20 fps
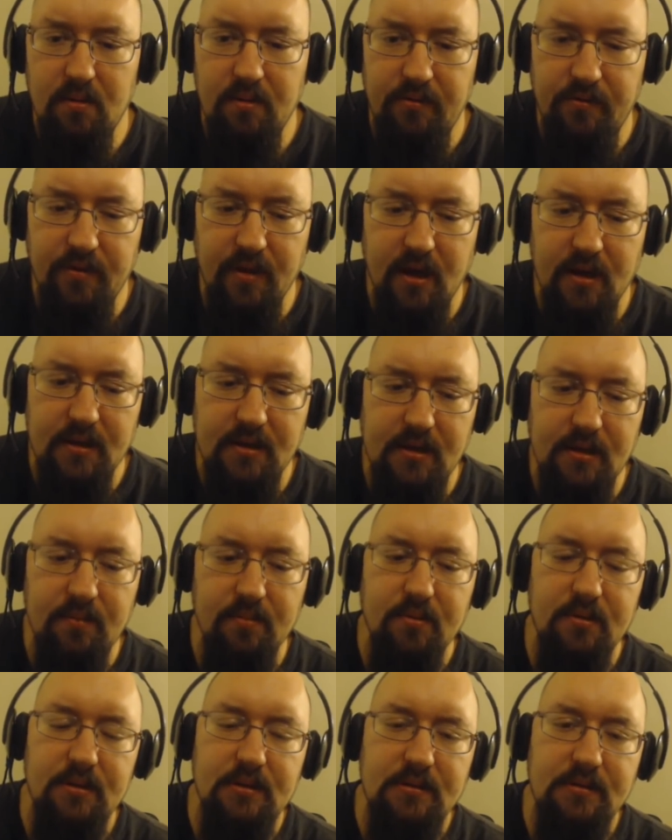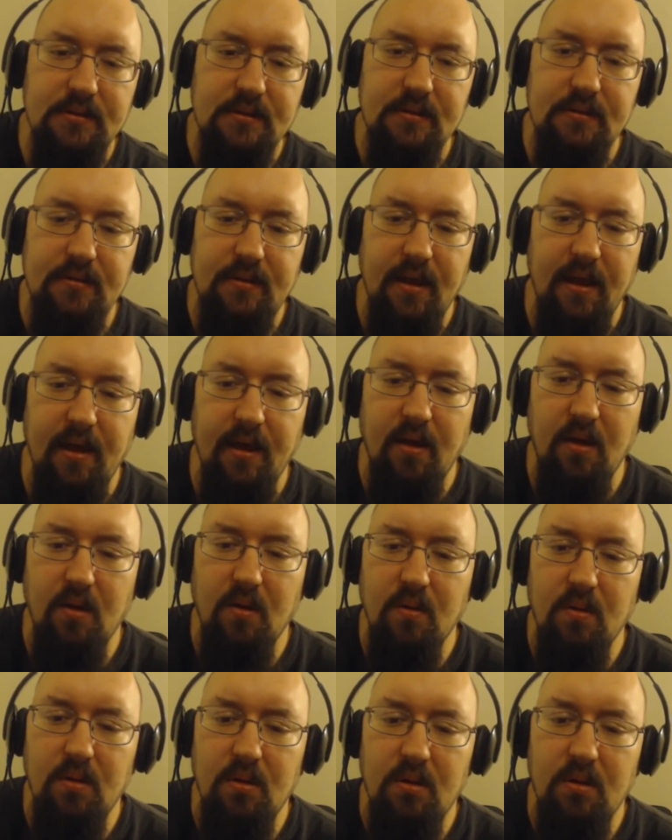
it's not keyboards, you can tell.